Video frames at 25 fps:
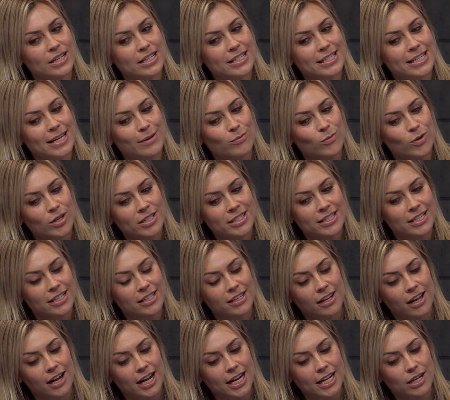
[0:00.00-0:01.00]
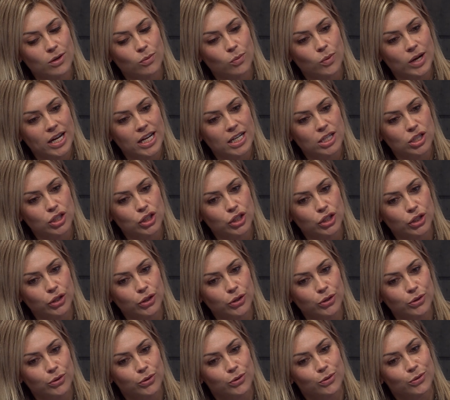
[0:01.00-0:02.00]
Tim, what's it like when
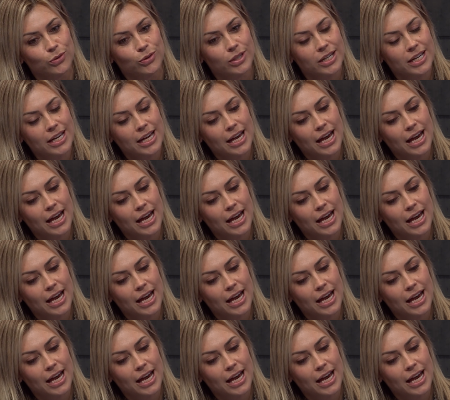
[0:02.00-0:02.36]
you...